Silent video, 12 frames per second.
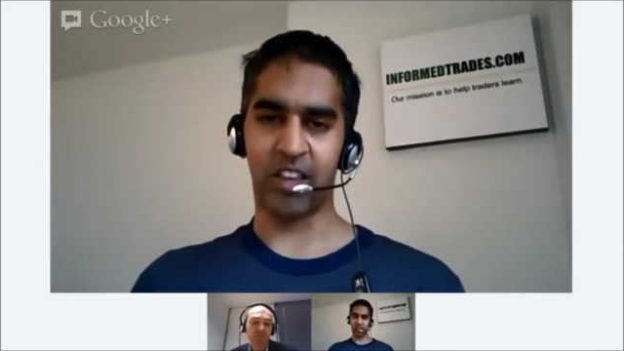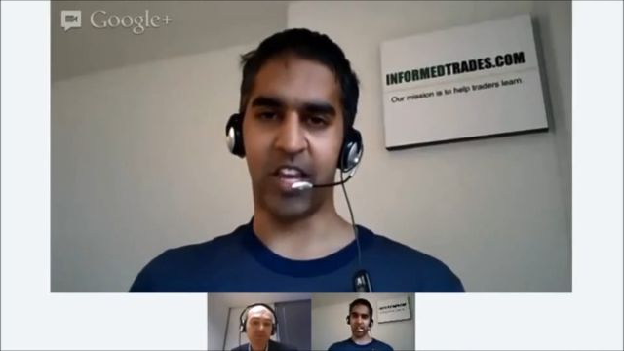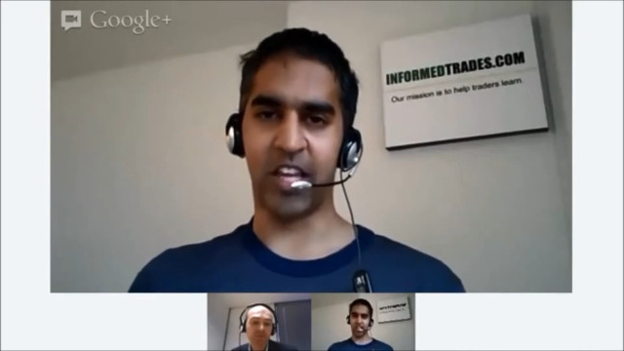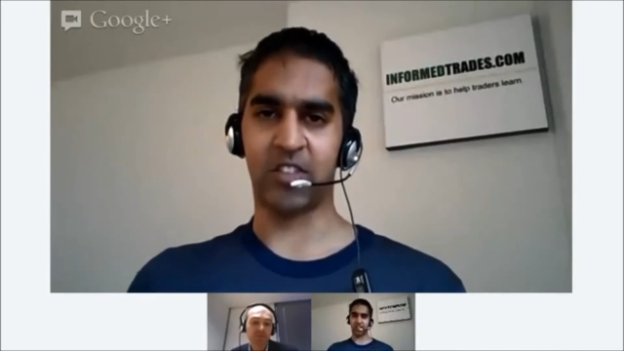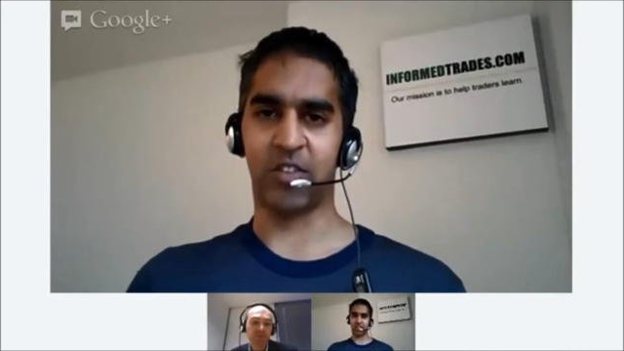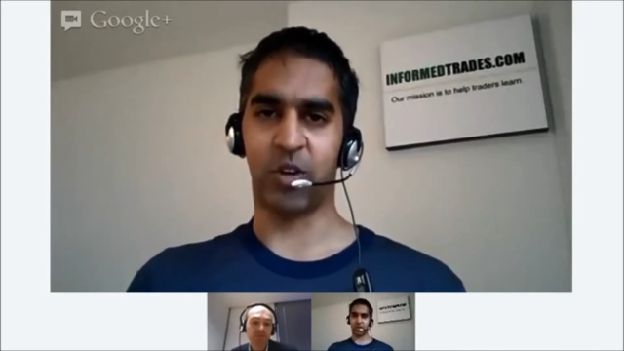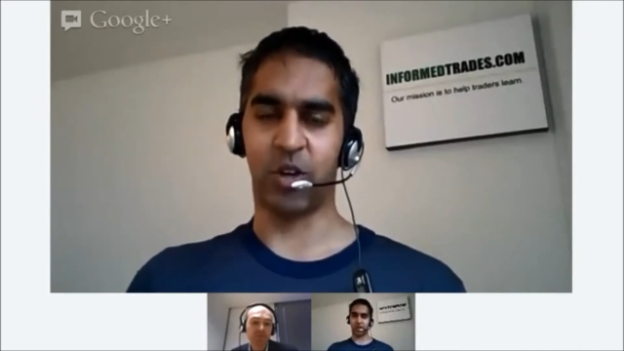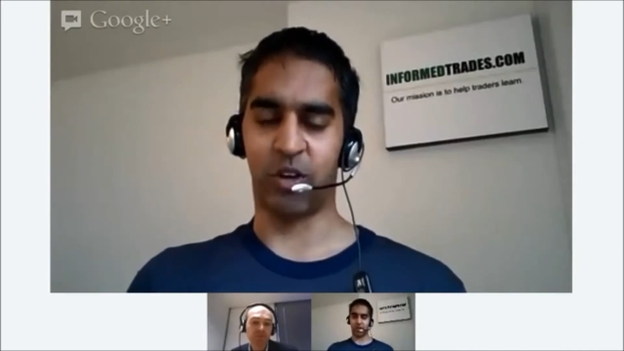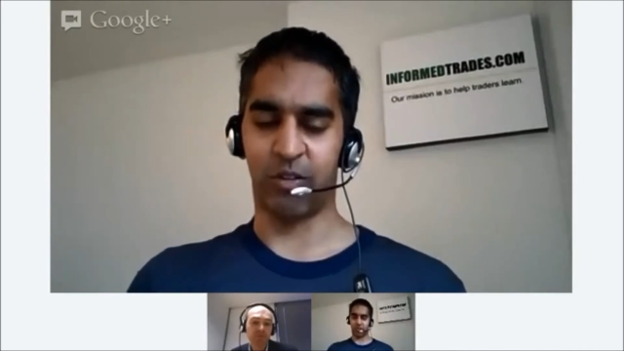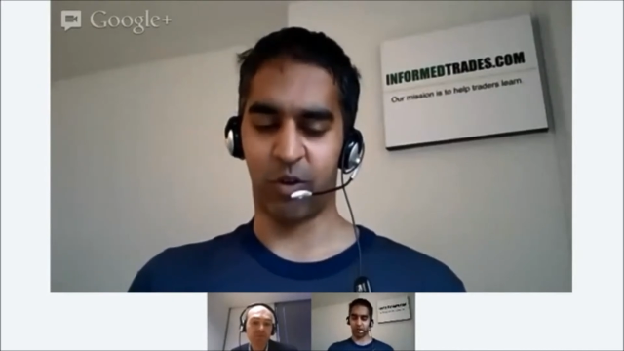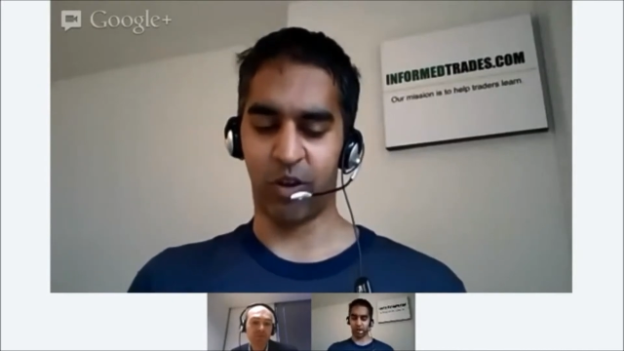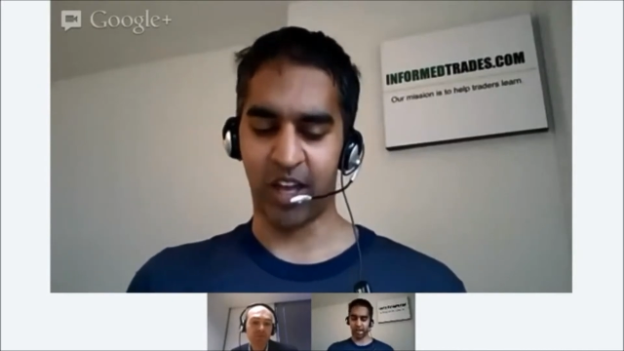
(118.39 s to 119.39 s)
Thanks
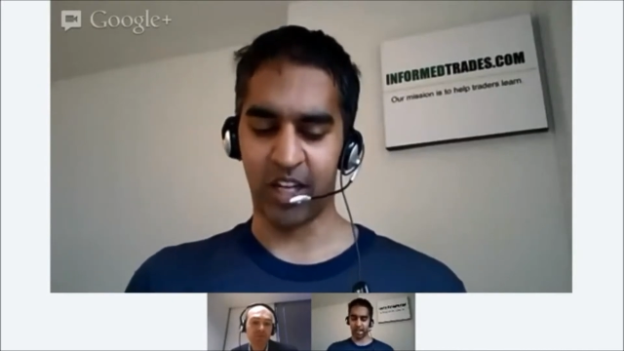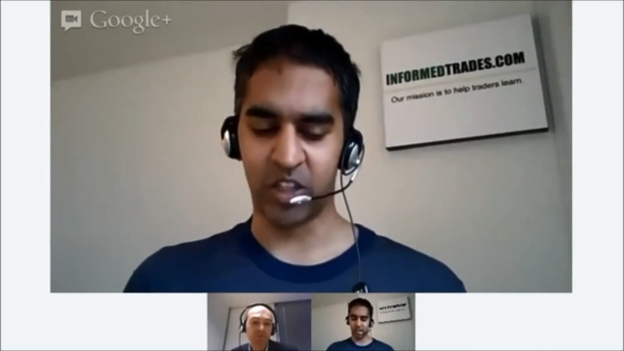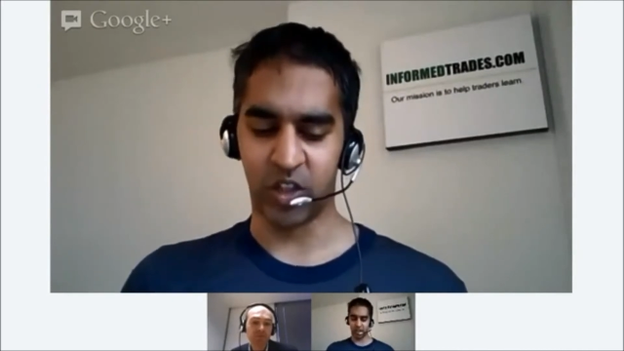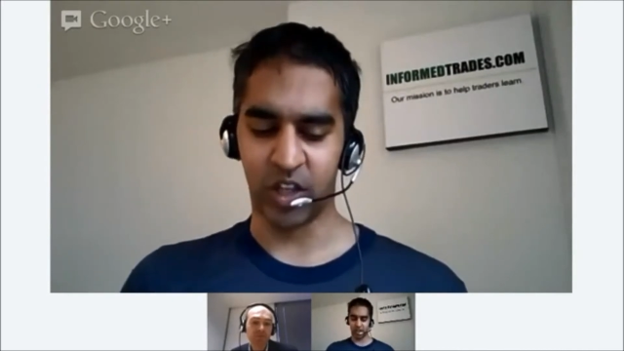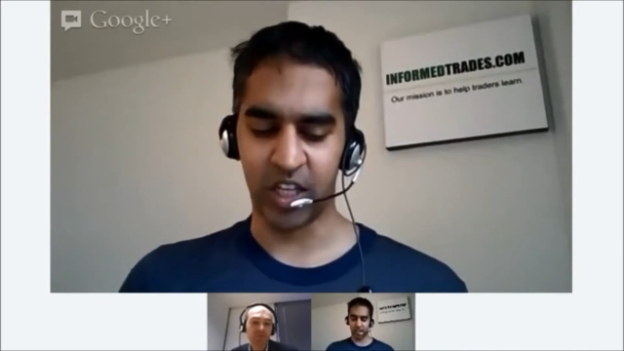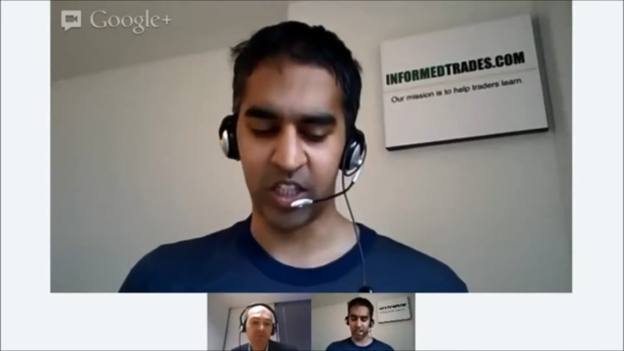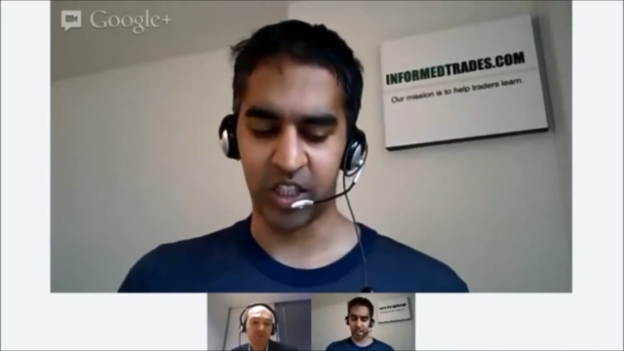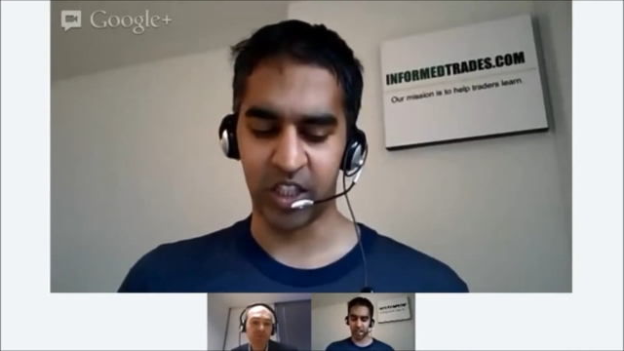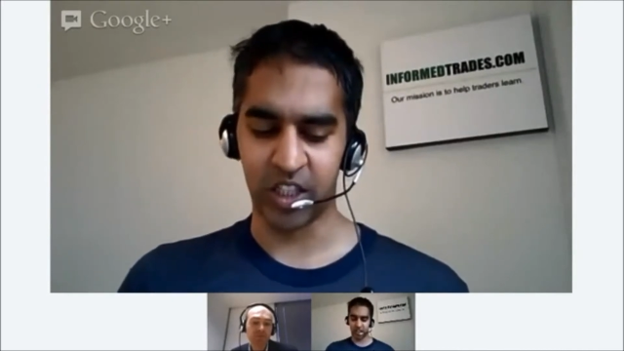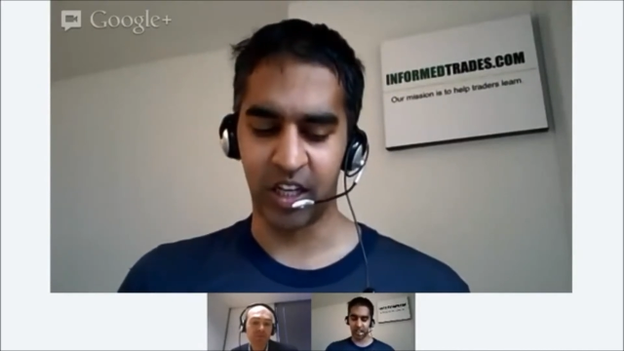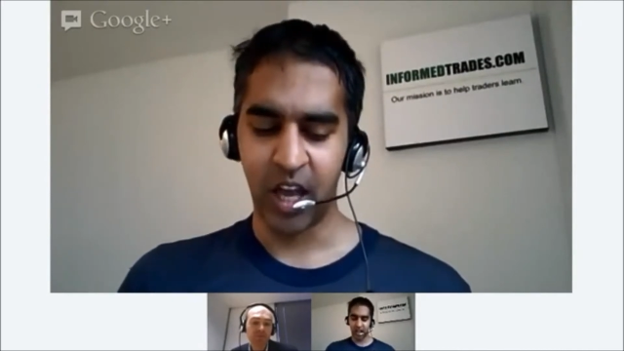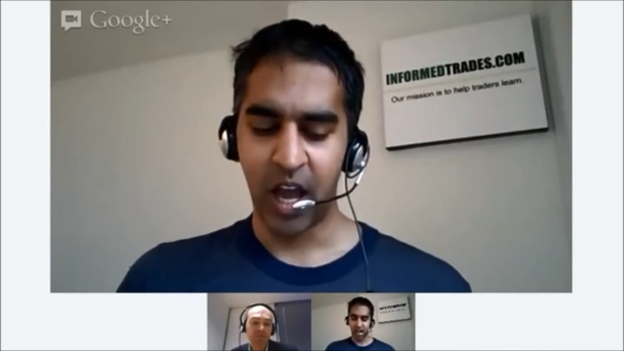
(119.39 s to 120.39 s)
for, for that
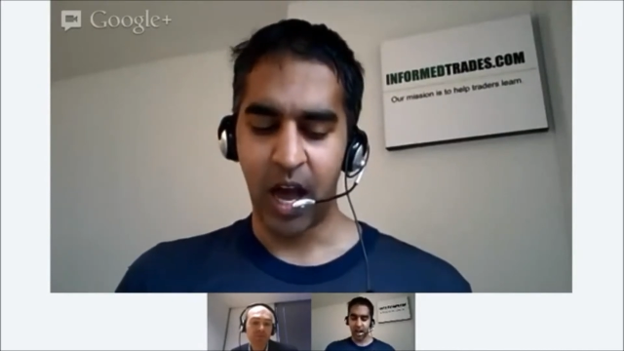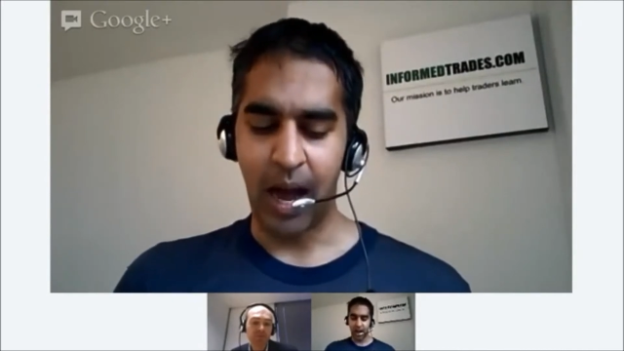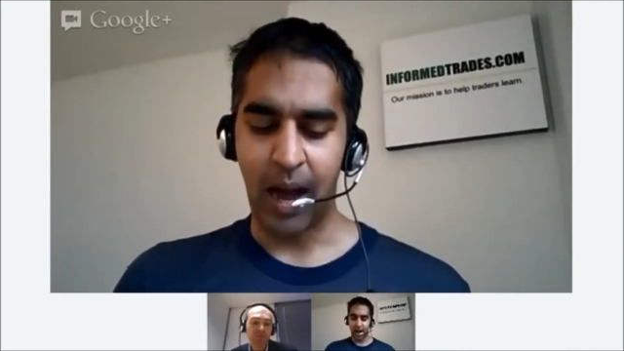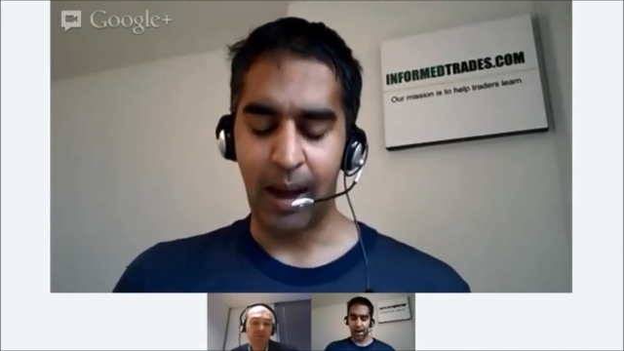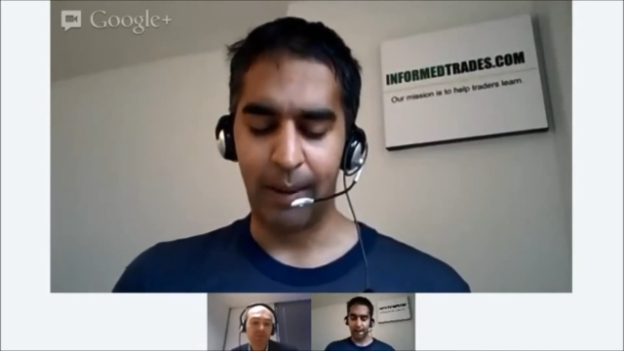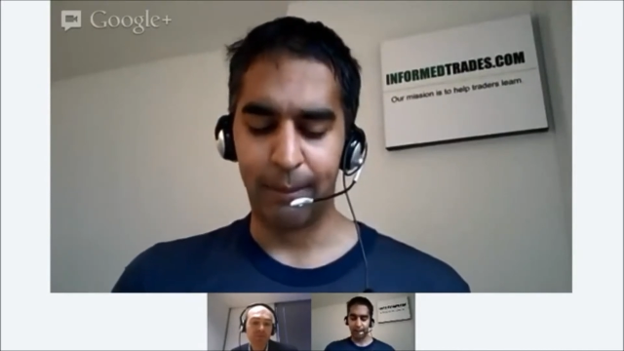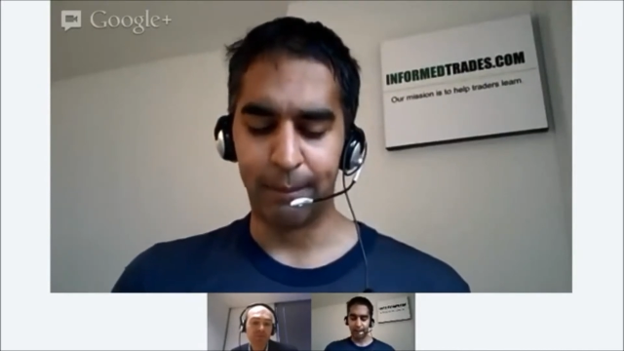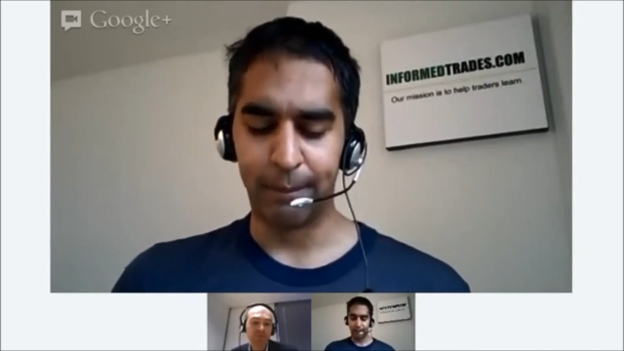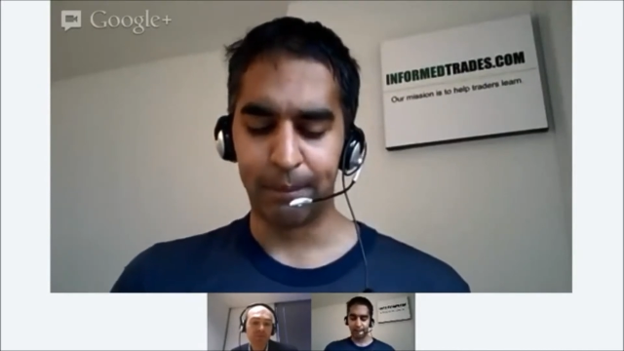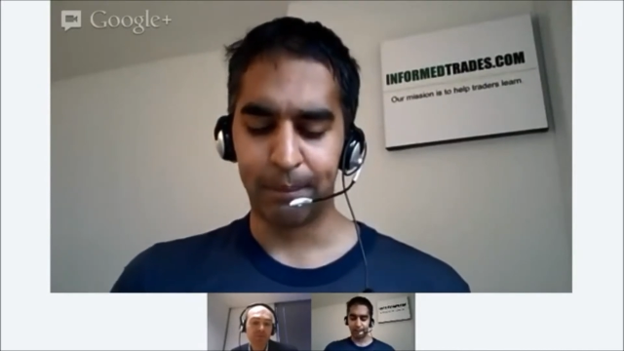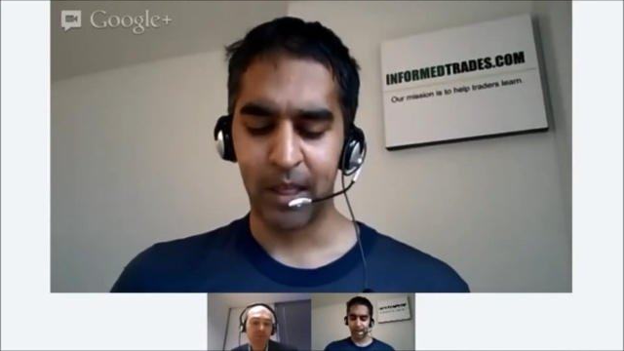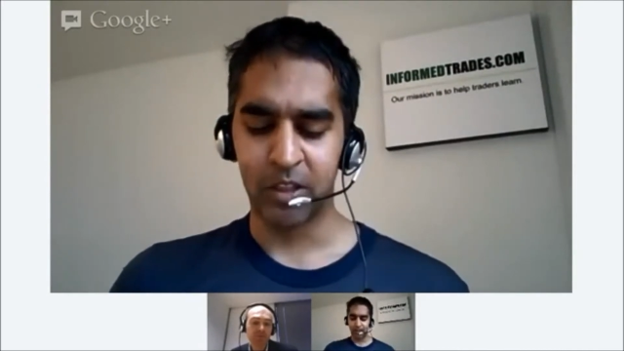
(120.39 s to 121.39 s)
introduction.
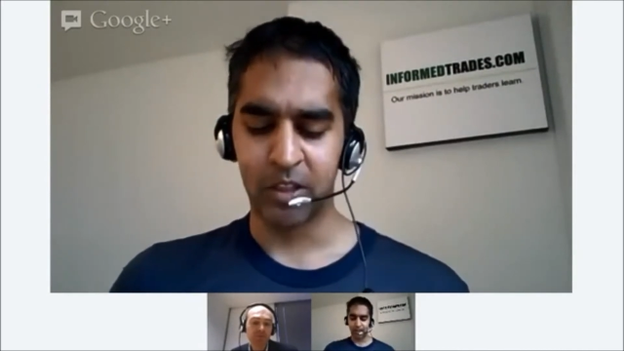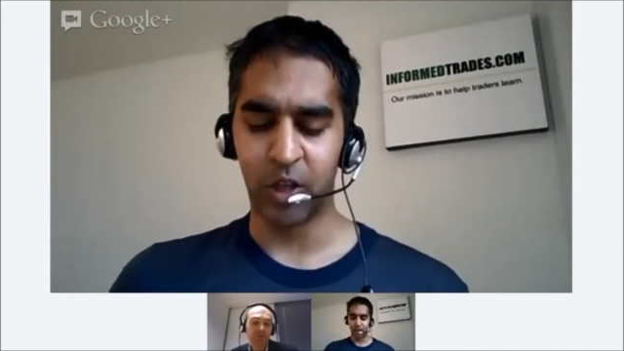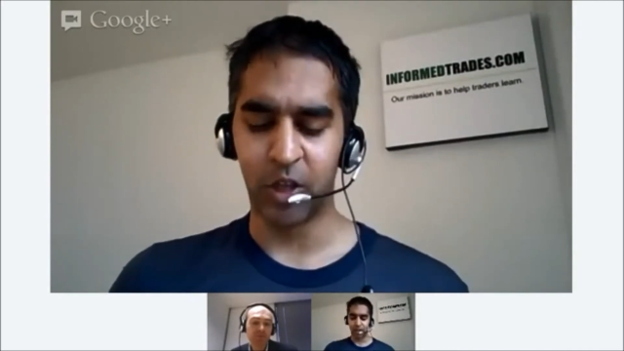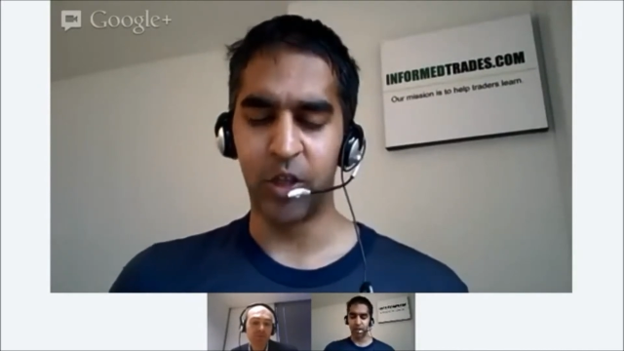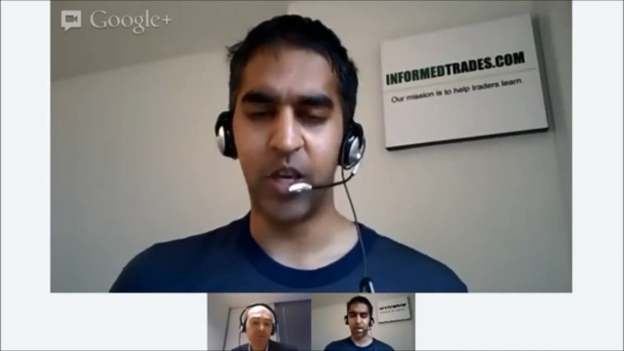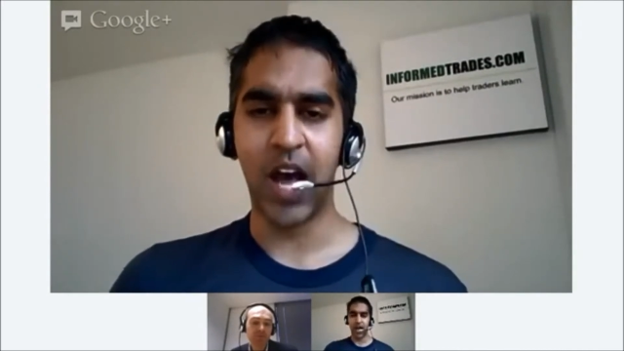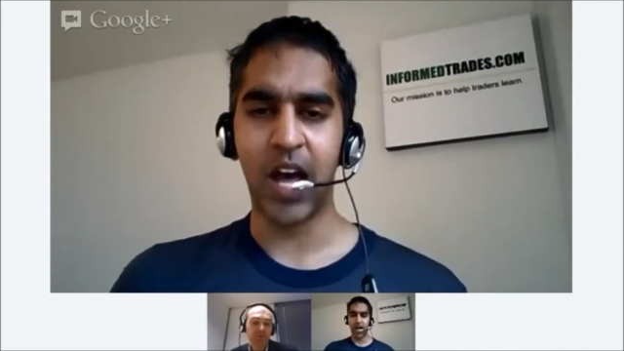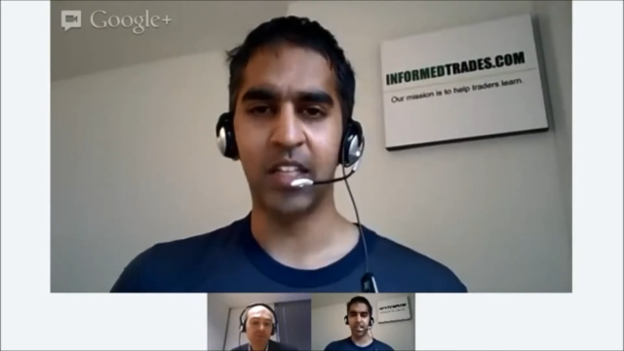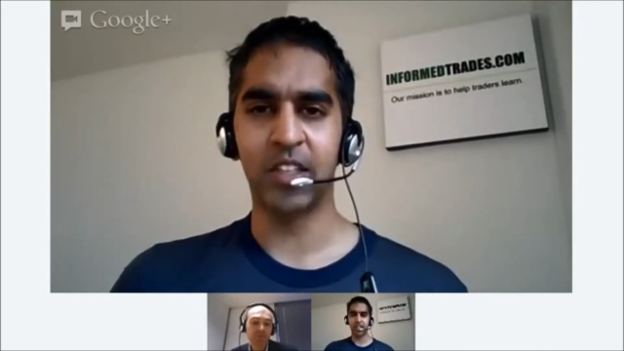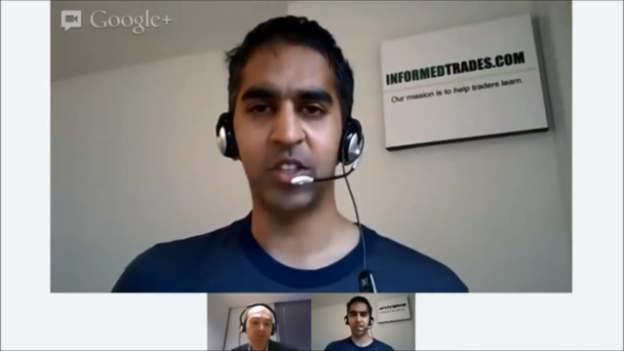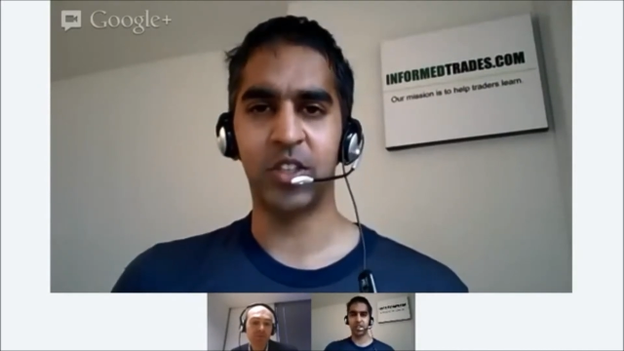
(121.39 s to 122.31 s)
Um, so you got